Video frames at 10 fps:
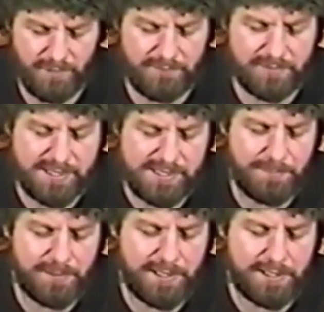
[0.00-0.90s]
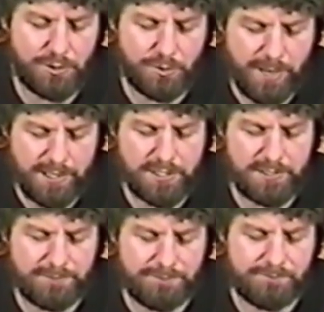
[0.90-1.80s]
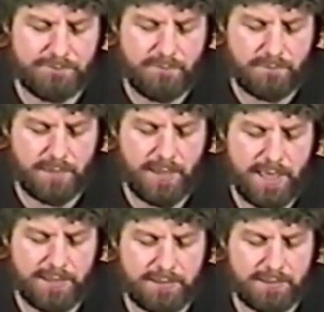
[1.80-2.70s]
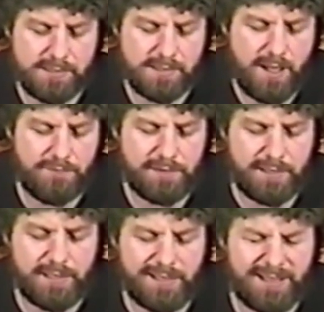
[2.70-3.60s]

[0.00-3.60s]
of discipline and correction and softening.